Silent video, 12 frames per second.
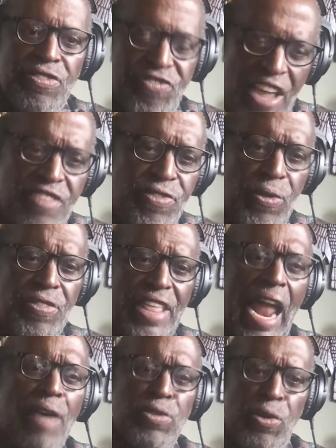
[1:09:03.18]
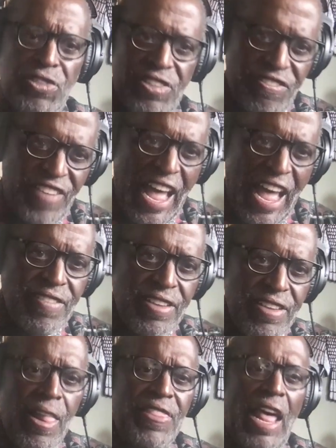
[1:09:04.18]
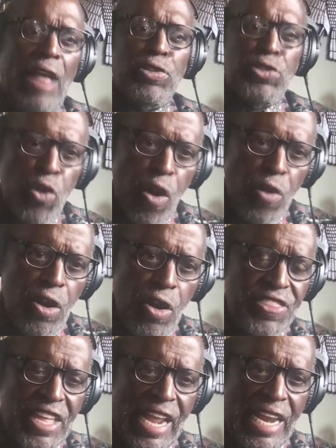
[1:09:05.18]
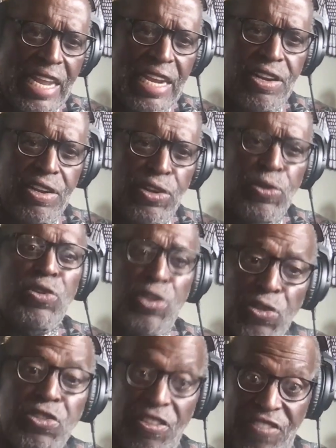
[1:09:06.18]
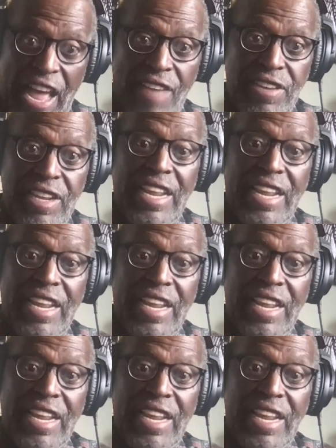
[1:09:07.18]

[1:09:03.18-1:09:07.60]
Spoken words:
was faithful, that I was going to survive it, that I was going to do everything I needed to do to survive